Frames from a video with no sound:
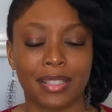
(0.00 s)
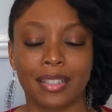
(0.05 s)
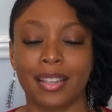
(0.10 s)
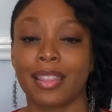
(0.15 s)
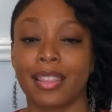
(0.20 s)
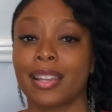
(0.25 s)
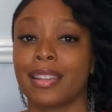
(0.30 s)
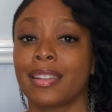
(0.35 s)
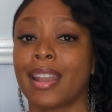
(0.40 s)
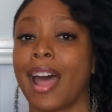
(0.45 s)
to
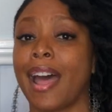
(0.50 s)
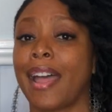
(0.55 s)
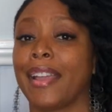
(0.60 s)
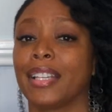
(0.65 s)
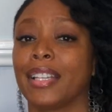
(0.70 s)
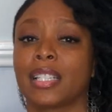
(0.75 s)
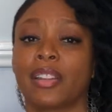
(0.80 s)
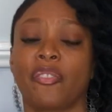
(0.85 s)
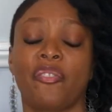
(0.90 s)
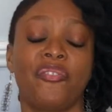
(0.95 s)
the
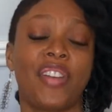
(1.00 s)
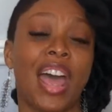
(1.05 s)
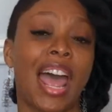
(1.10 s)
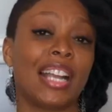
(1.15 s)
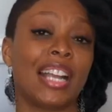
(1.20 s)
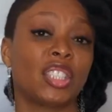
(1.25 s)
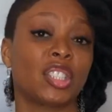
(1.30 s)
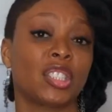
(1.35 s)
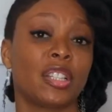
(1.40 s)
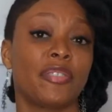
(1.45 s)
nines,
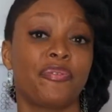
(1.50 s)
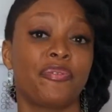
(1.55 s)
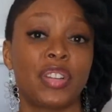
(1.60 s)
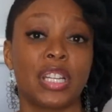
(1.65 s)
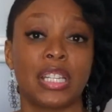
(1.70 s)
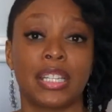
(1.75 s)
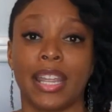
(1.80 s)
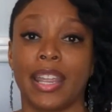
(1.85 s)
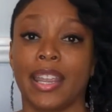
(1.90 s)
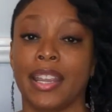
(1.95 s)
fashion for
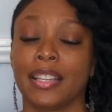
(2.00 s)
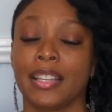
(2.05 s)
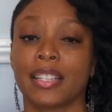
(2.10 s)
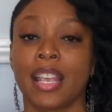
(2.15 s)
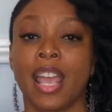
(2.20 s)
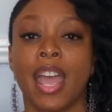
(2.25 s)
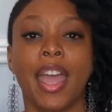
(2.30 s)
days,